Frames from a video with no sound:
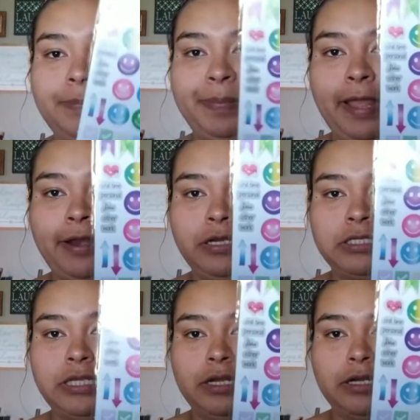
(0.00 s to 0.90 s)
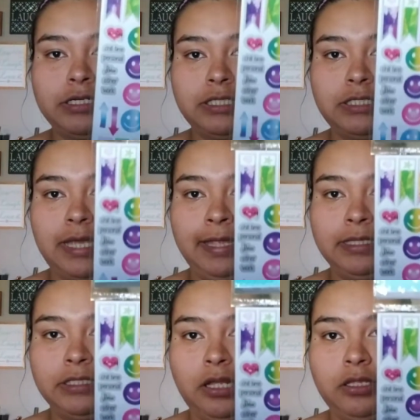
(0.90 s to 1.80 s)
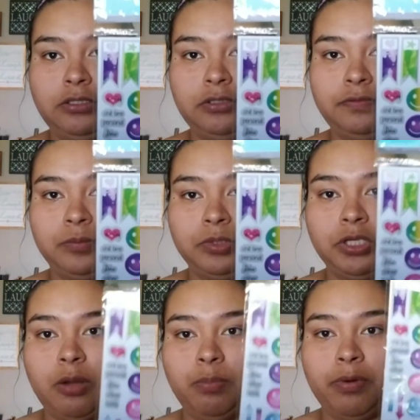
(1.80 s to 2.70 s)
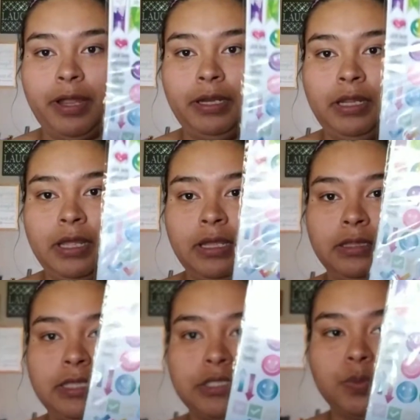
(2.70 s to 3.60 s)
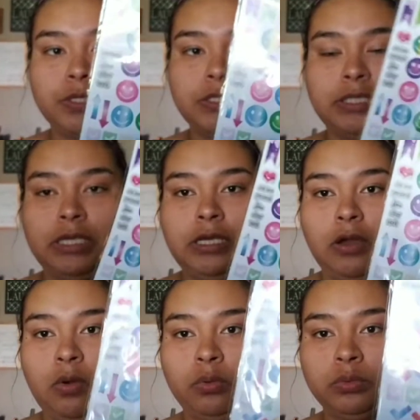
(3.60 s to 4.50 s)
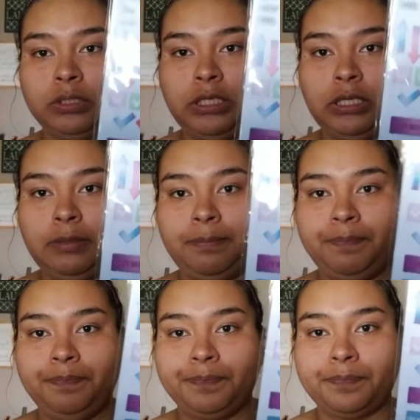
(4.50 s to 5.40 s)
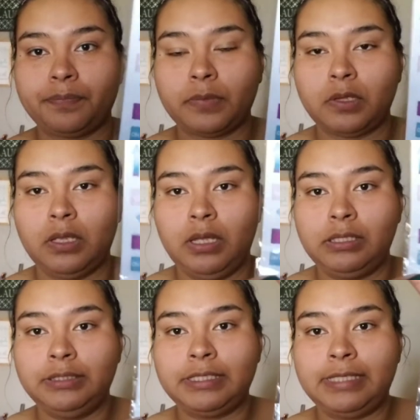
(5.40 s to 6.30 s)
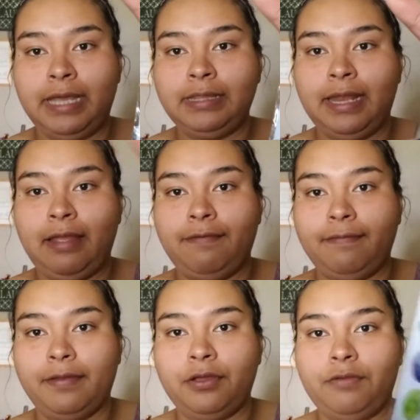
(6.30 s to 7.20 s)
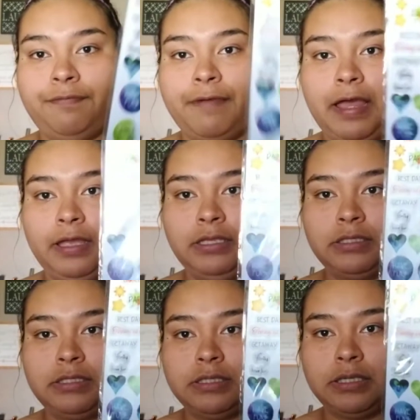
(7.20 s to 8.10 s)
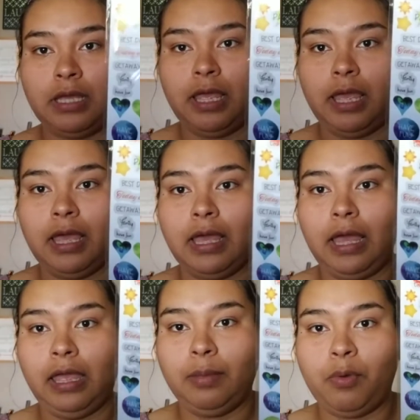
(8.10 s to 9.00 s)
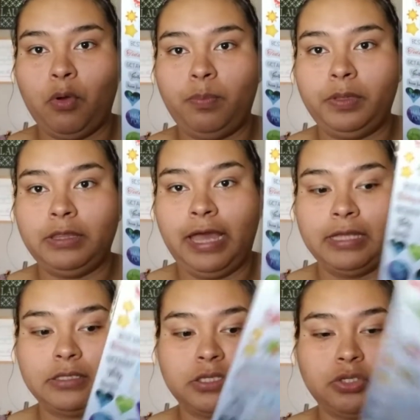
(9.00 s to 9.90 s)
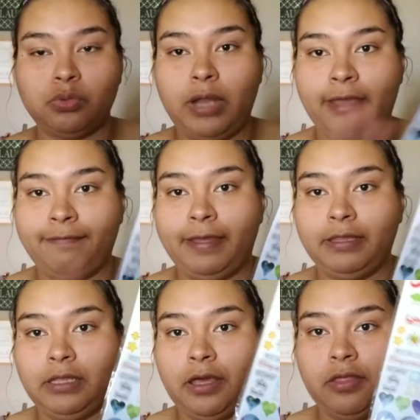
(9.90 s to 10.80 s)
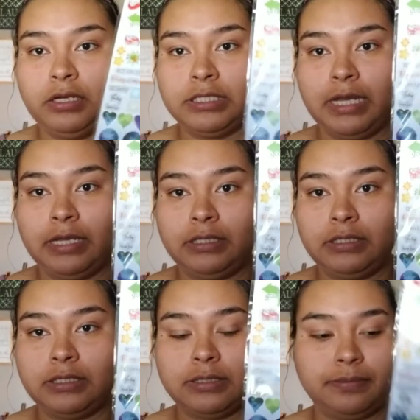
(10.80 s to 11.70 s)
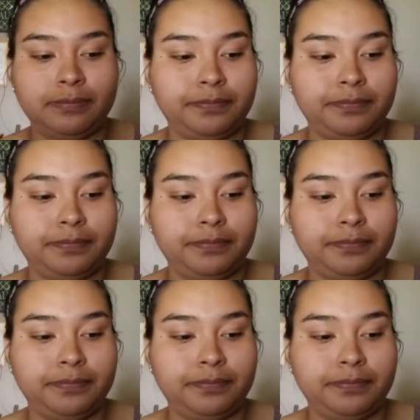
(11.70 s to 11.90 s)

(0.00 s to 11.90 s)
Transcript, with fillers: the planner stickers at the Dollar Tree from the Jot brand. This was the only design that I could find. I am hoping that soon I find the other designs.